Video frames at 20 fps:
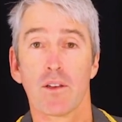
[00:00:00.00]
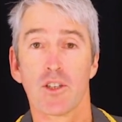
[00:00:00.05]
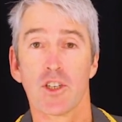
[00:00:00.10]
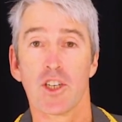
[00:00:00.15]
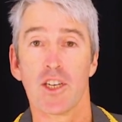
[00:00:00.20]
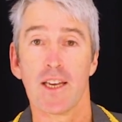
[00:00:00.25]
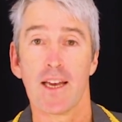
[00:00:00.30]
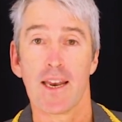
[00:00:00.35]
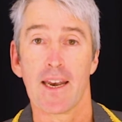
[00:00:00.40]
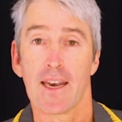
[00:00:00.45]

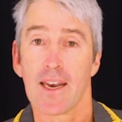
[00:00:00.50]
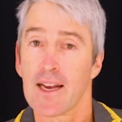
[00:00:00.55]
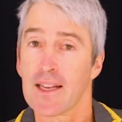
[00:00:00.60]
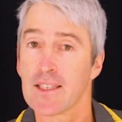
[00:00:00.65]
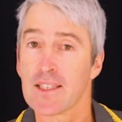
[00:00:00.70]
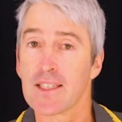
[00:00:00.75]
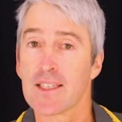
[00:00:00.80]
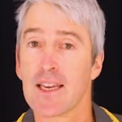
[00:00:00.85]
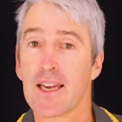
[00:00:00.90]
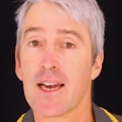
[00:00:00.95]
She
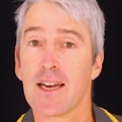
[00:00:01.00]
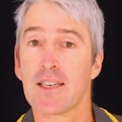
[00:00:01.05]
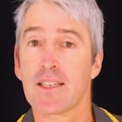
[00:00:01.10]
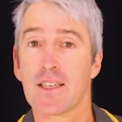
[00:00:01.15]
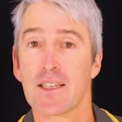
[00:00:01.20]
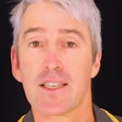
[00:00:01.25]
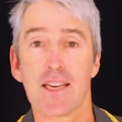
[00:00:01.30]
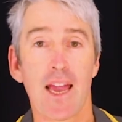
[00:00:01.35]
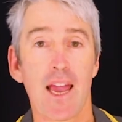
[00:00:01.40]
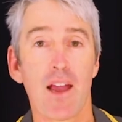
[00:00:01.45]

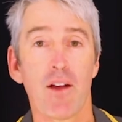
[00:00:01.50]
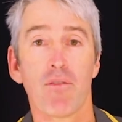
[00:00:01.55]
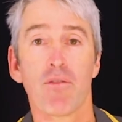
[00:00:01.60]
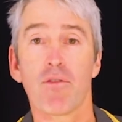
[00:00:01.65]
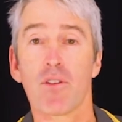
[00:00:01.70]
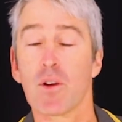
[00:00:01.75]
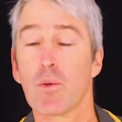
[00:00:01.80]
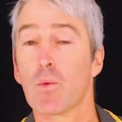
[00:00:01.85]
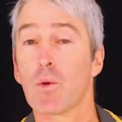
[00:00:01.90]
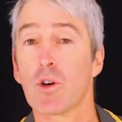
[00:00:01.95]
enunciated
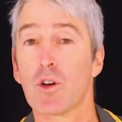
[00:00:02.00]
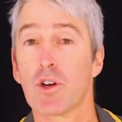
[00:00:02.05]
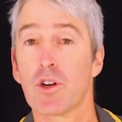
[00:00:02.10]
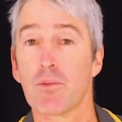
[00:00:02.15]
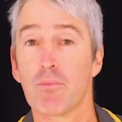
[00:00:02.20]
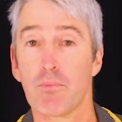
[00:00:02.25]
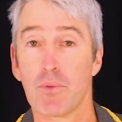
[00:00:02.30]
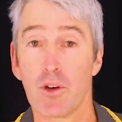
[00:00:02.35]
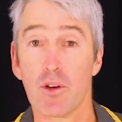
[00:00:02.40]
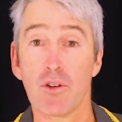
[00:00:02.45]
every
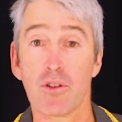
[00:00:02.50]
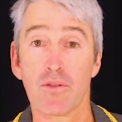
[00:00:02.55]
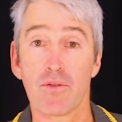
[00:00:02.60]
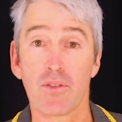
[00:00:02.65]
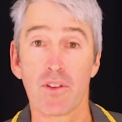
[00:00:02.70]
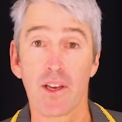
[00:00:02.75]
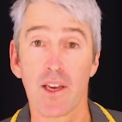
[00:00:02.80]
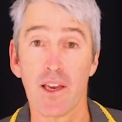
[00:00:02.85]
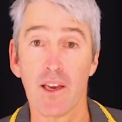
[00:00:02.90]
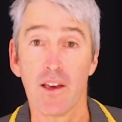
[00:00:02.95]
word
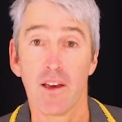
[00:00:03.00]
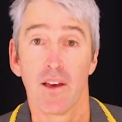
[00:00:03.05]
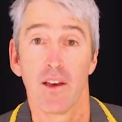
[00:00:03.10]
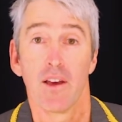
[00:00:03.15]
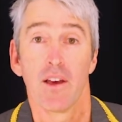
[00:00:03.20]
beautifully,